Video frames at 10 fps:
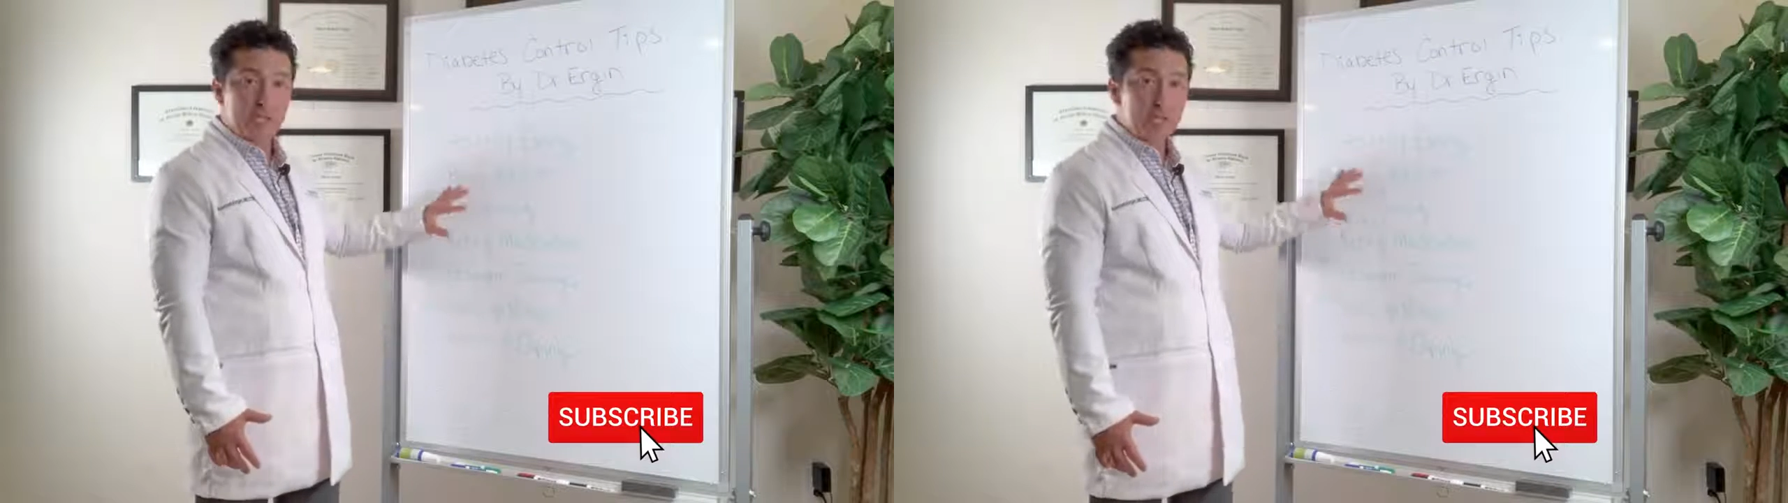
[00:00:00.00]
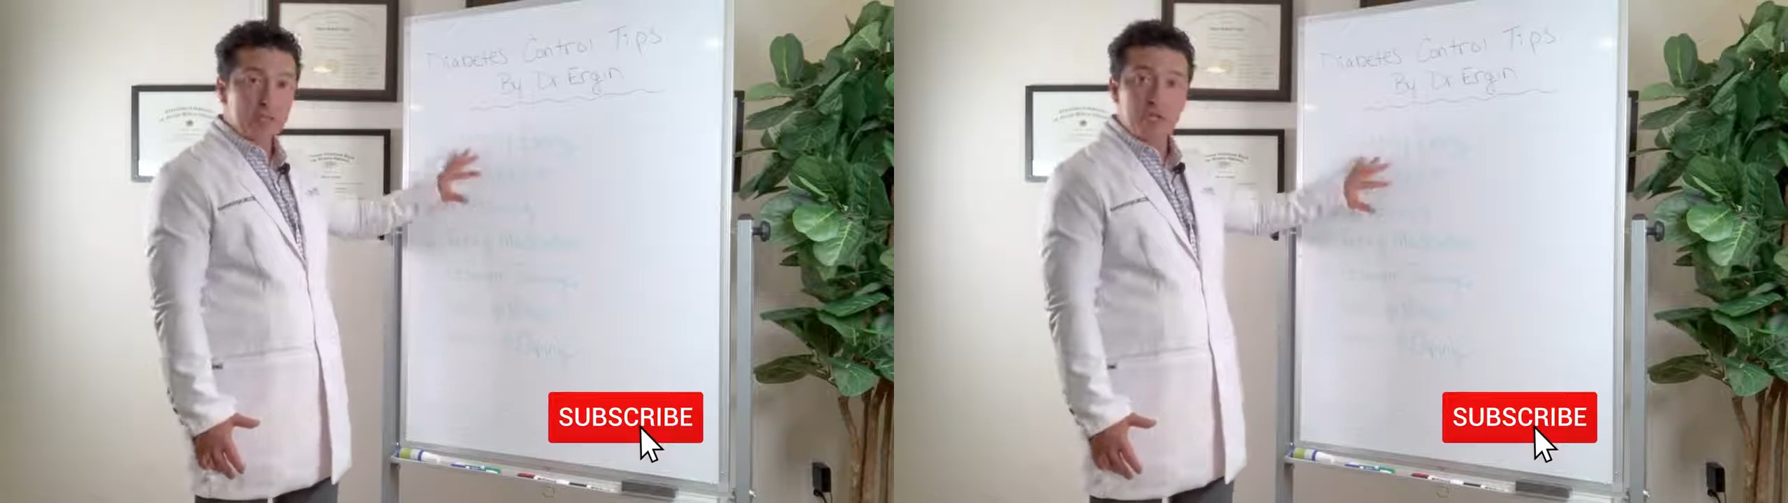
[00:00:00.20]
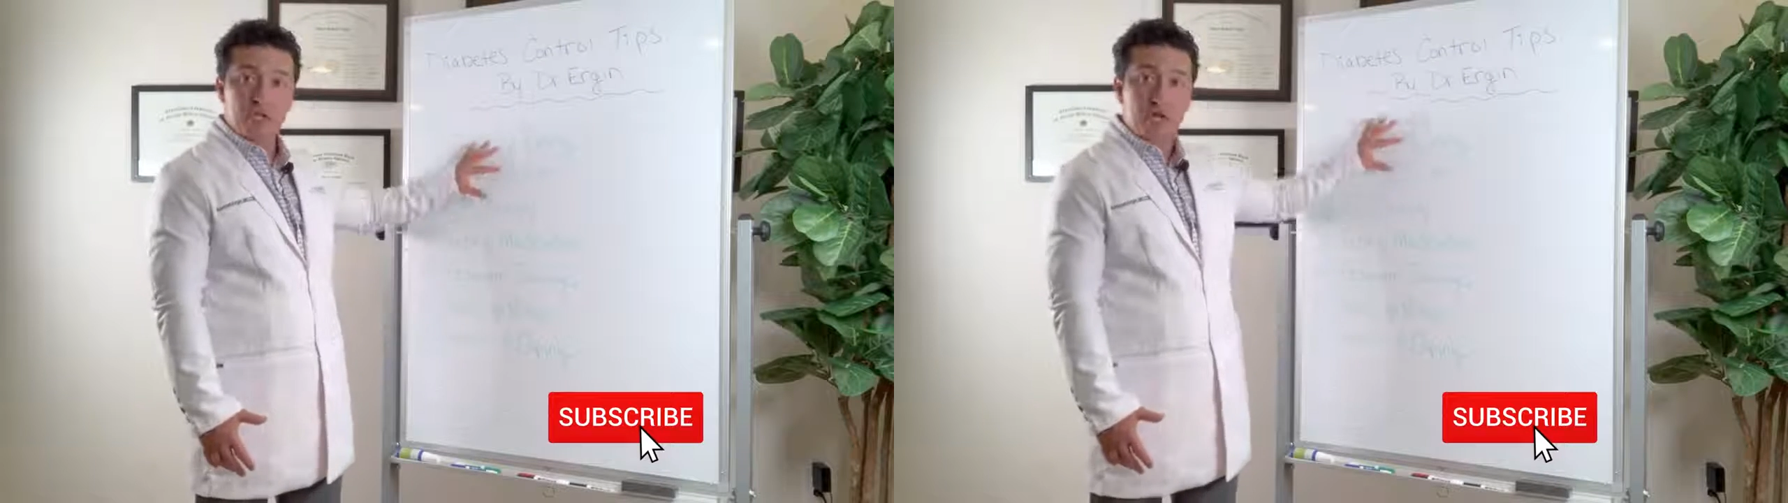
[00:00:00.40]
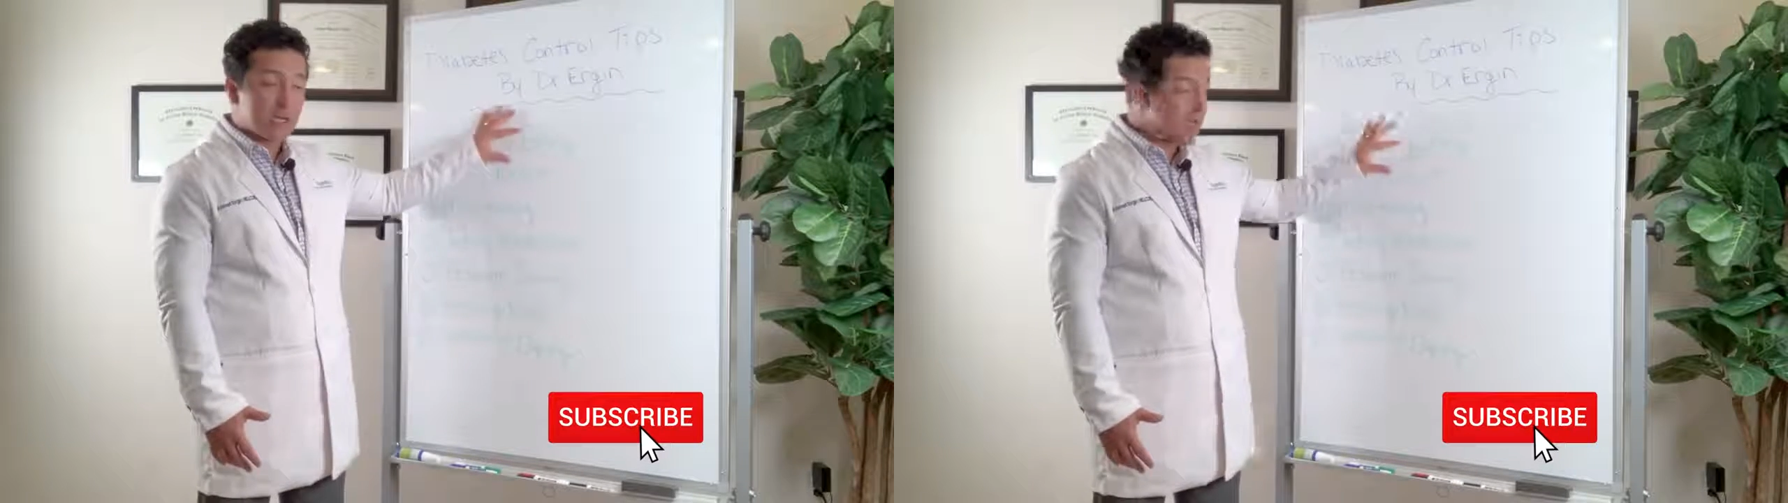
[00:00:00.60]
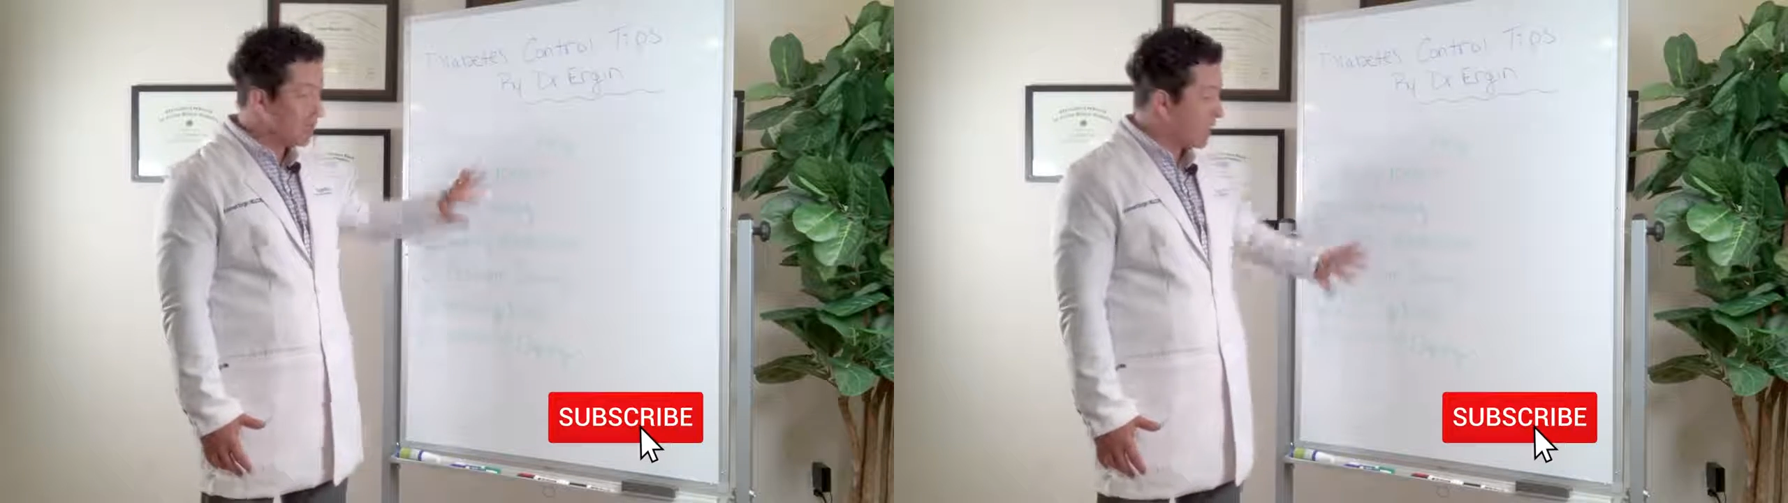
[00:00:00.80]
like being
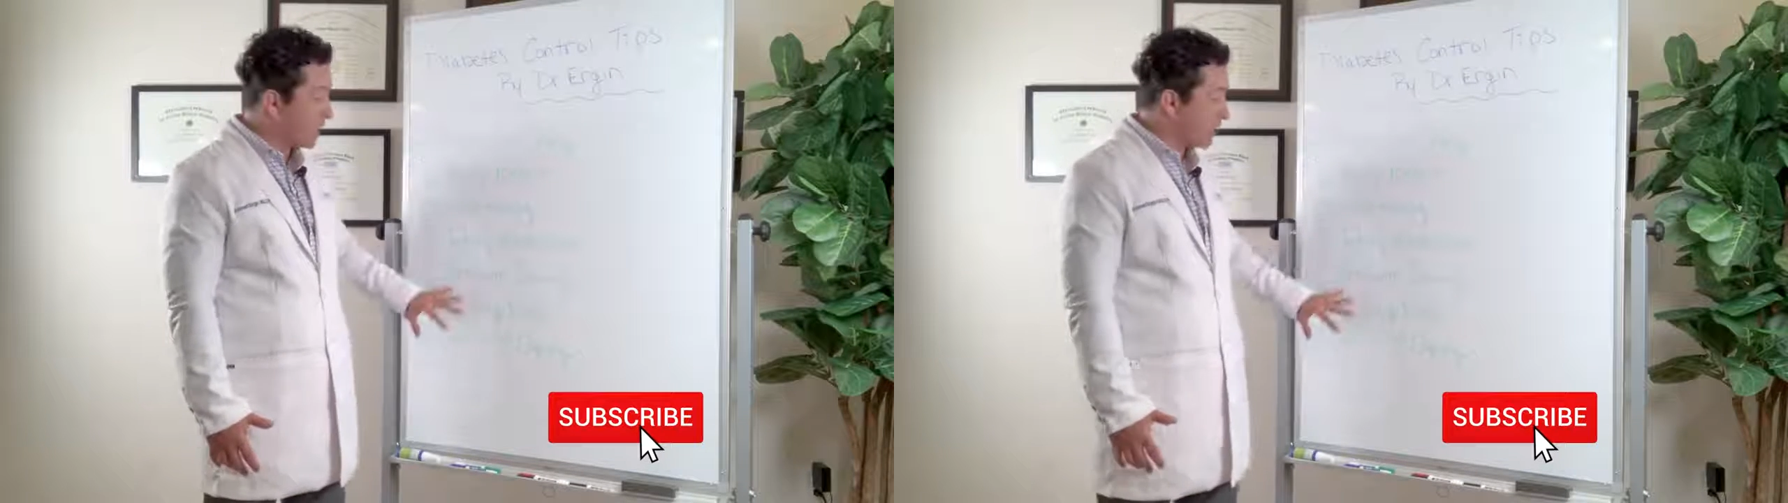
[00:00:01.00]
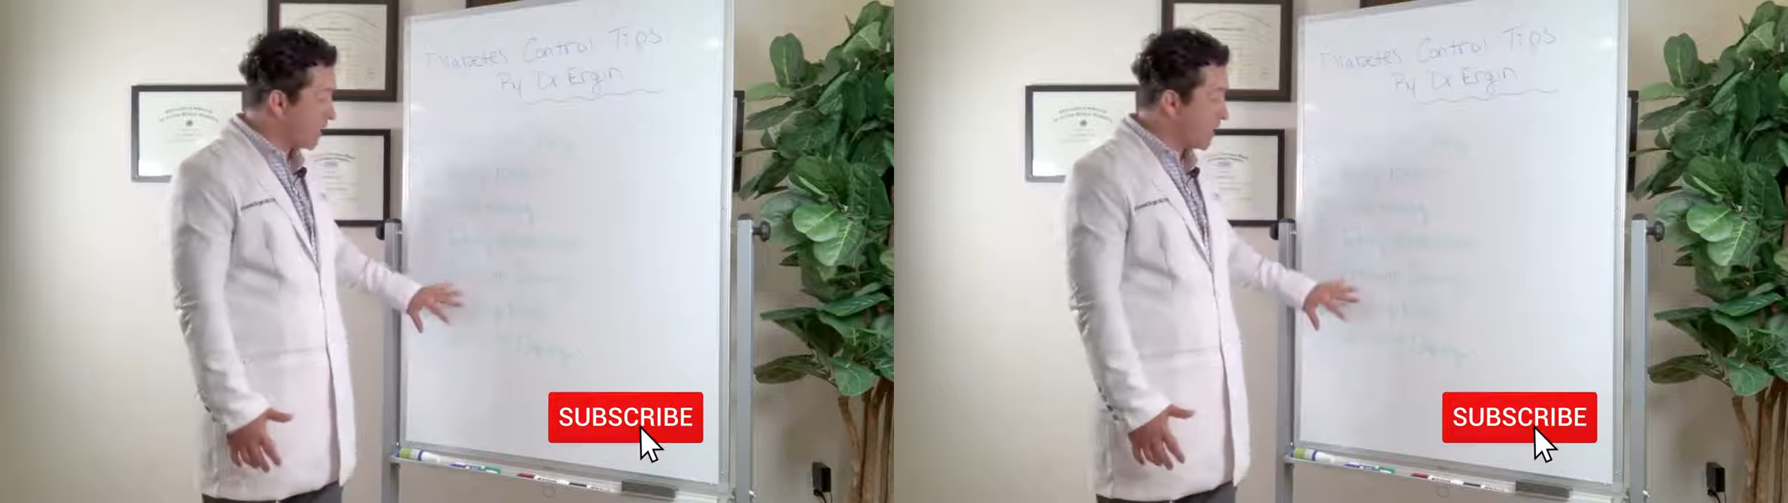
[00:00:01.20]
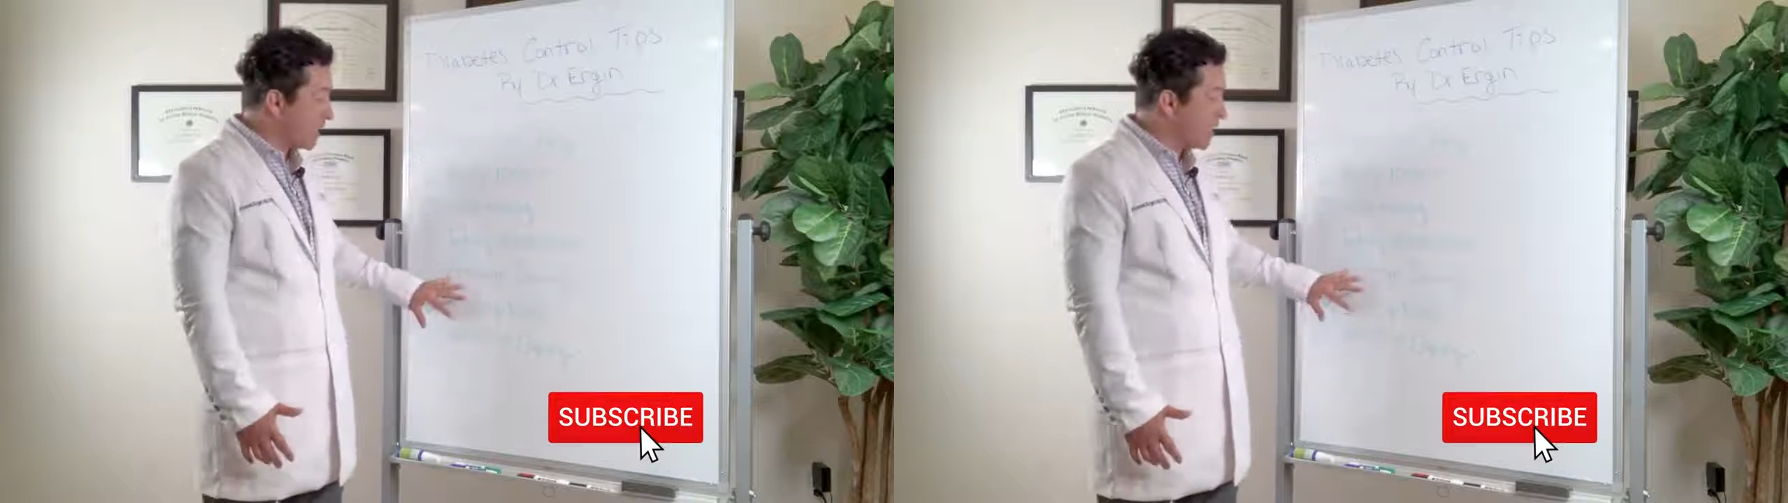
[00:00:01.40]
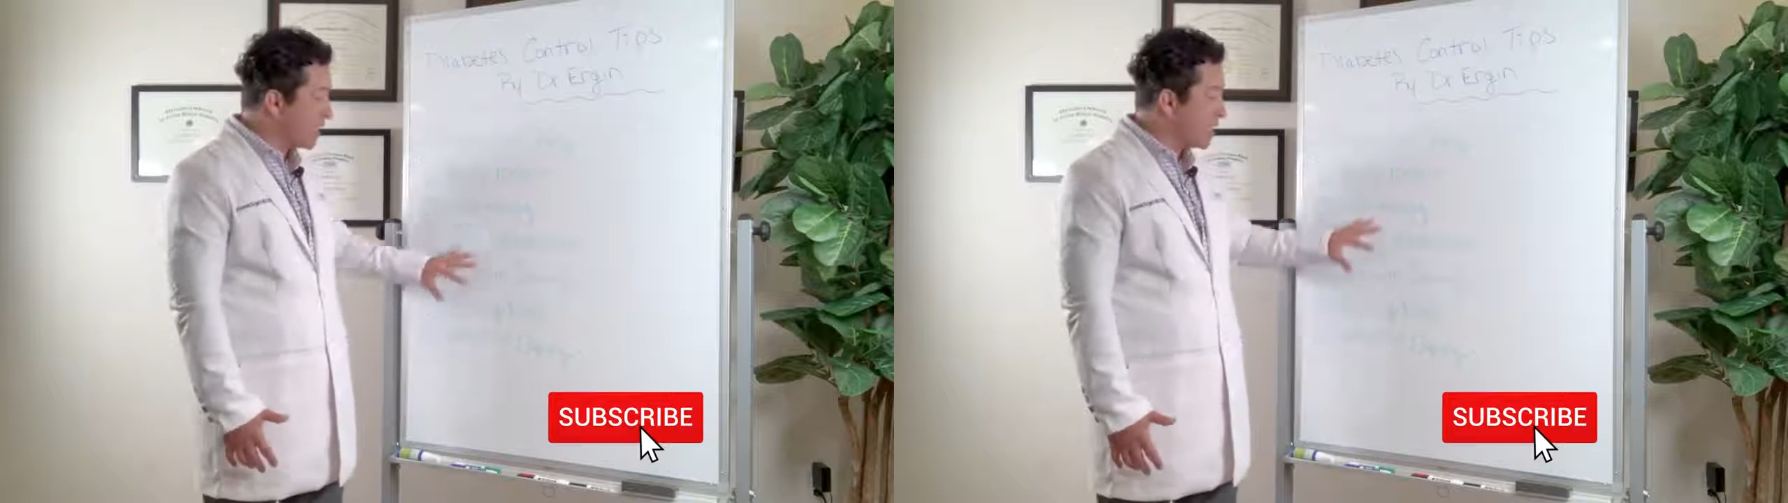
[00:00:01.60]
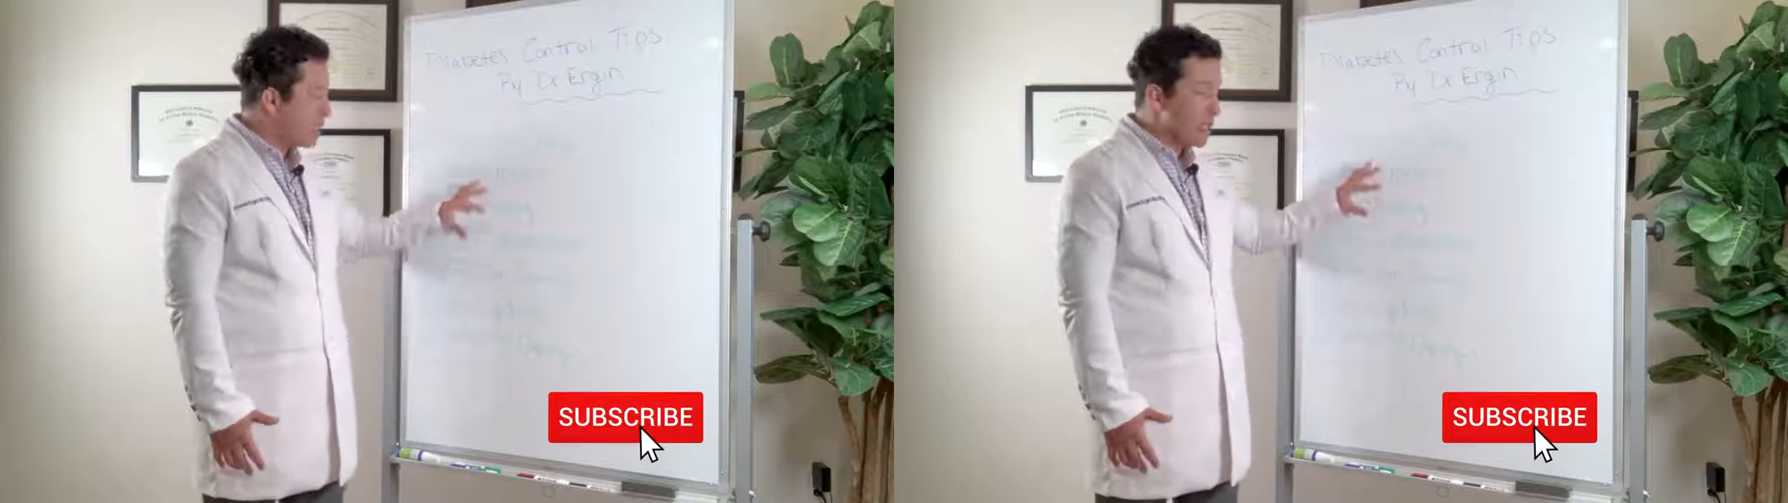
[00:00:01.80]
active, healthy eating,